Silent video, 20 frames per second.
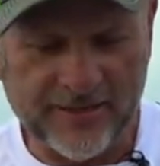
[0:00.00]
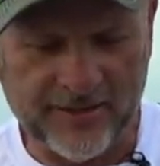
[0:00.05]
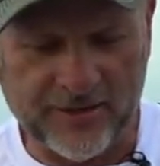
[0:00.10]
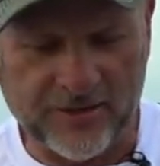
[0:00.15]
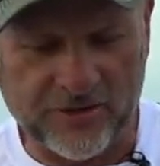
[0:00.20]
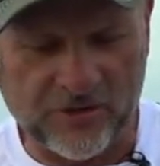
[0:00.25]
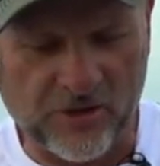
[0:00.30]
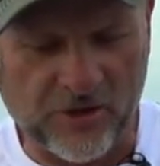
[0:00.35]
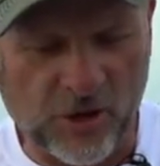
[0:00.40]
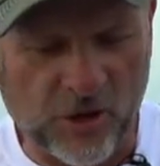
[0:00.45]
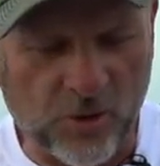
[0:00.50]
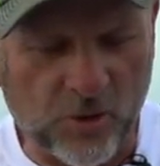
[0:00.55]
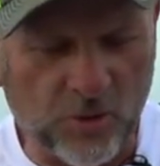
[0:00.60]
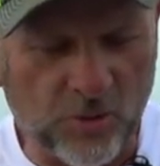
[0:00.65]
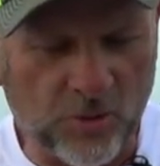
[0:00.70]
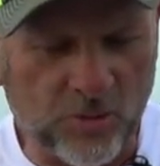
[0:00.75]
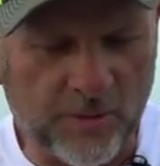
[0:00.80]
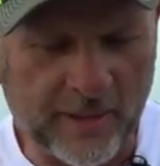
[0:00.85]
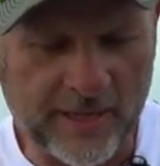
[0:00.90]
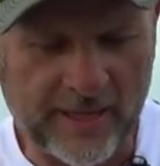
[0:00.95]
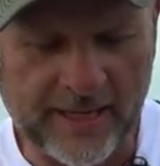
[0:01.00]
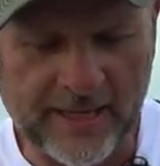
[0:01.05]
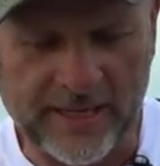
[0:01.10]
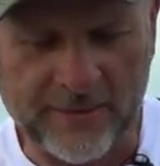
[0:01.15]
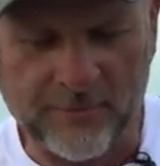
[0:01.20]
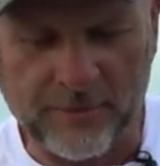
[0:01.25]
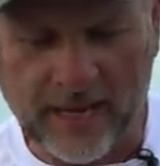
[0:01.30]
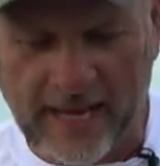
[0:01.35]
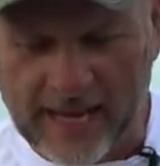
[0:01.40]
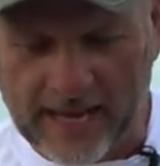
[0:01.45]
the chrome
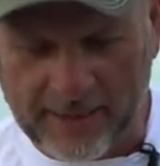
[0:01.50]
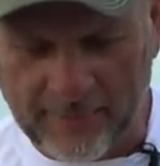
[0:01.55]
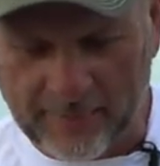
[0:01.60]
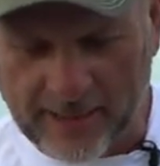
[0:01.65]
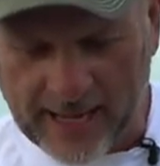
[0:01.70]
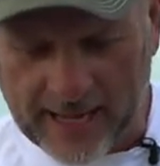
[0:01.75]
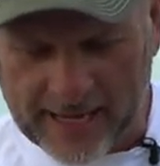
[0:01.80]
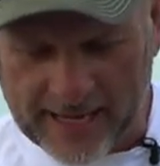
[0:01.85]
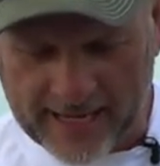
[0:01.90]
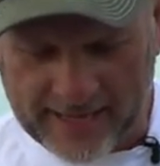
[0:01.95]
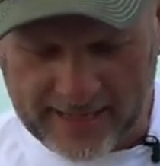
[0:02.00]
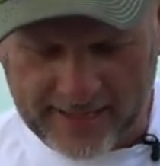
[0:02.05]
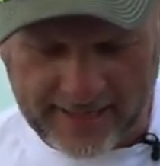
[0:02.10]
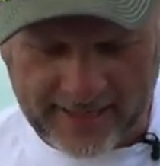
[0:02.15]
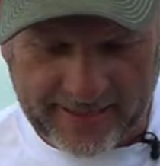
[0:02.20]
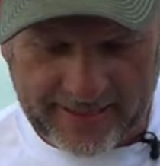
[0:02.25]
and black back,